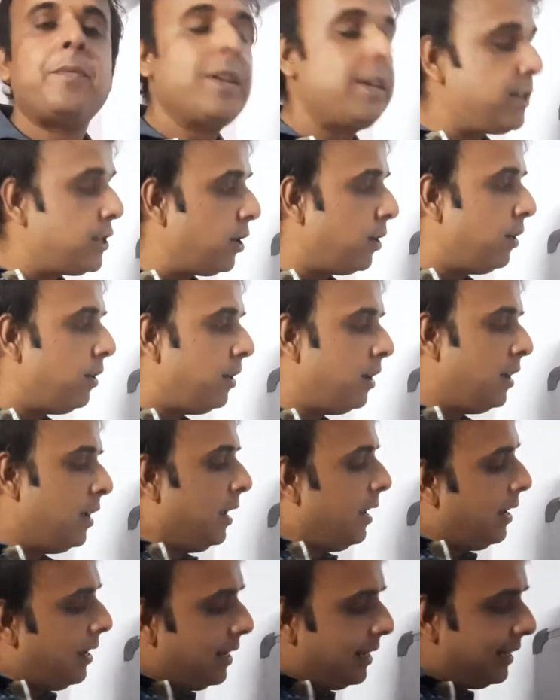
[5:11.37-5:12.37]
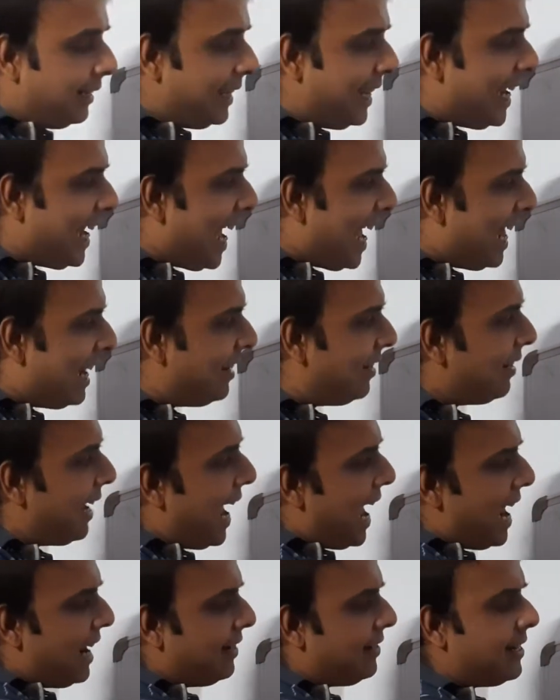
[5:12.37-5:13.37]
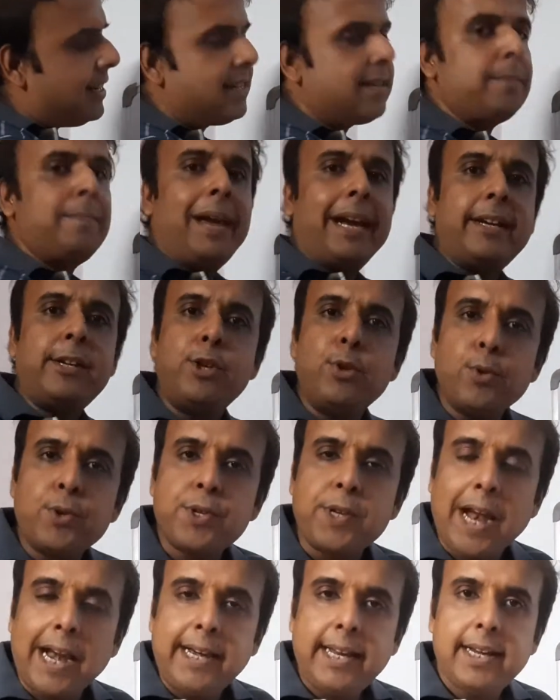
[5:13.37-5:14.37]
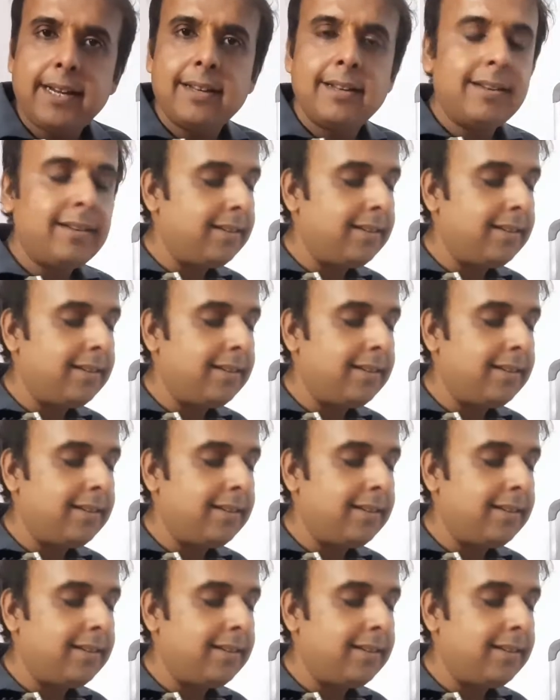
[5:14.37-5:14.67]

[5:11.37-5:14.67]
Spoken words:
So, they can act as a bacteriostatic.